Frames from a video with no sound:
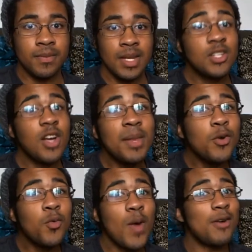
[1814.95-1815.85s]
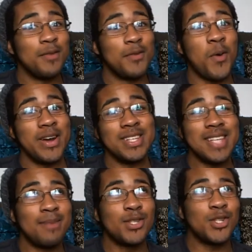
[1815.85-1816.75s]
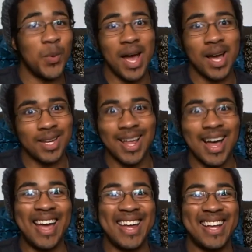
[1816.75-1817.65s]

So I'm a little wary of Aquarius. I'm so not gonna lie.